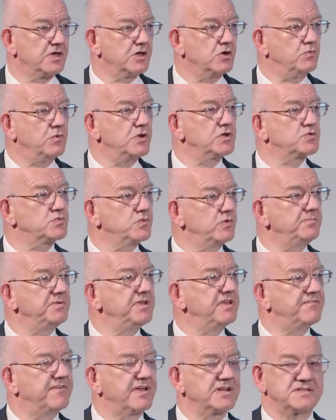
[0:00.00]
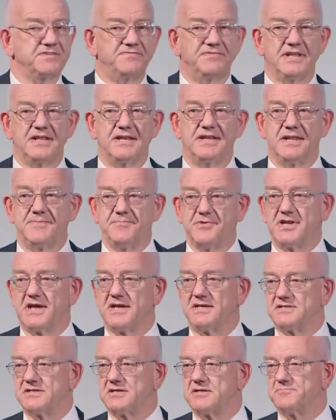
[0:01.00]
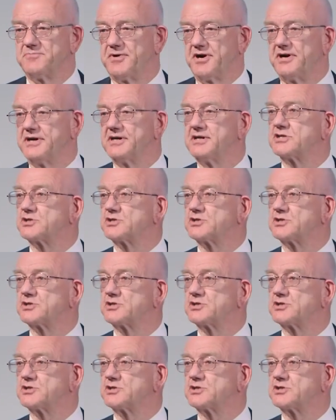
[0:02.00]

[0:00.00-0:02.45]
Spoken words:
which will be effectively eliminated by